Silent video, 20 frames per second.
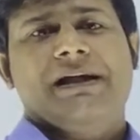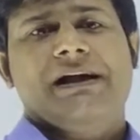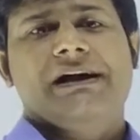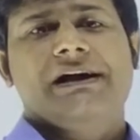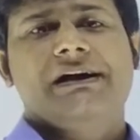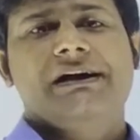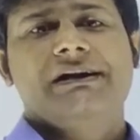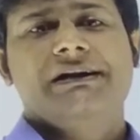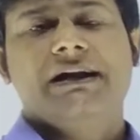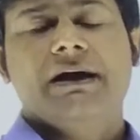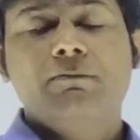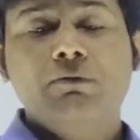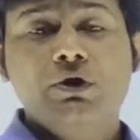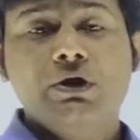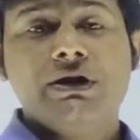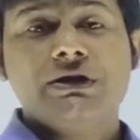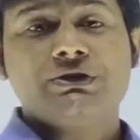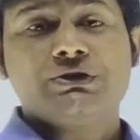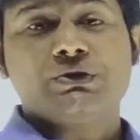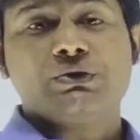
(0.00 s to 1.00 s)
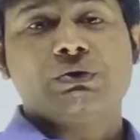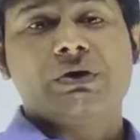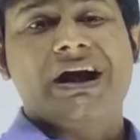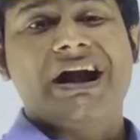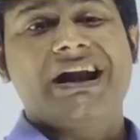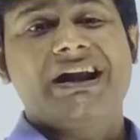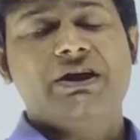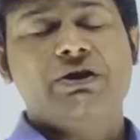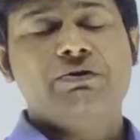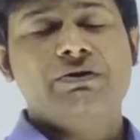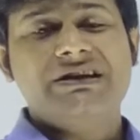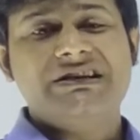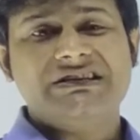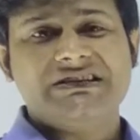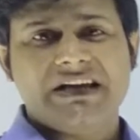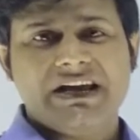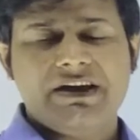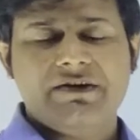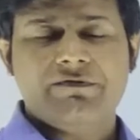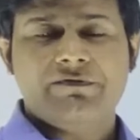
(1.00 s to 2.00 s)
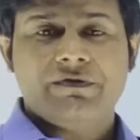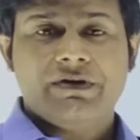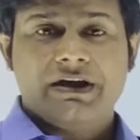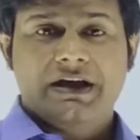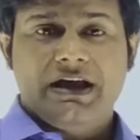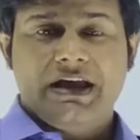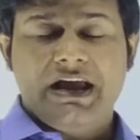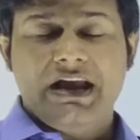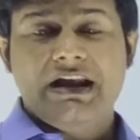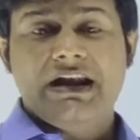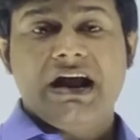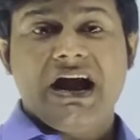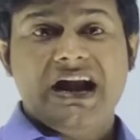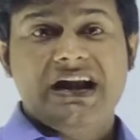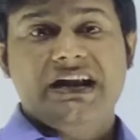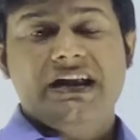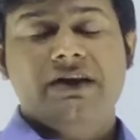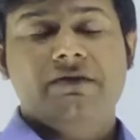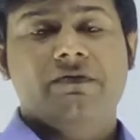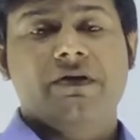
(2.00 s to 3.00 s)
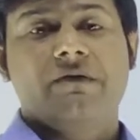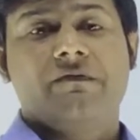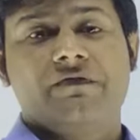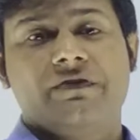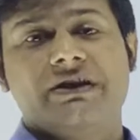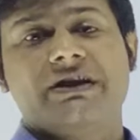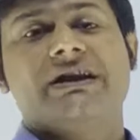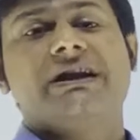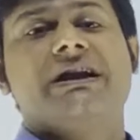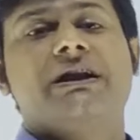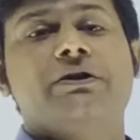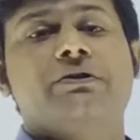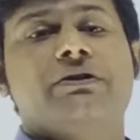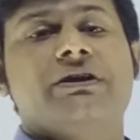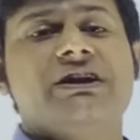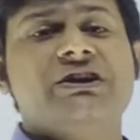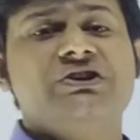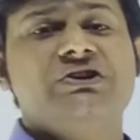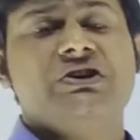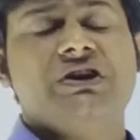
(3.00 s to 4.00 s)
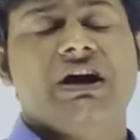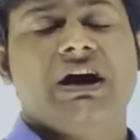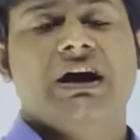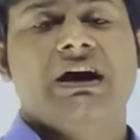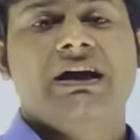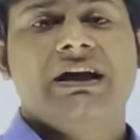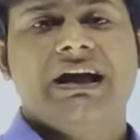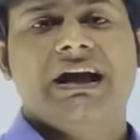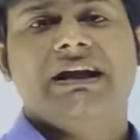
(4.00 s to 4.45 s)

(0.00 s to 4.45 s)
WHO and UNICEF in 1950 in Indonesia.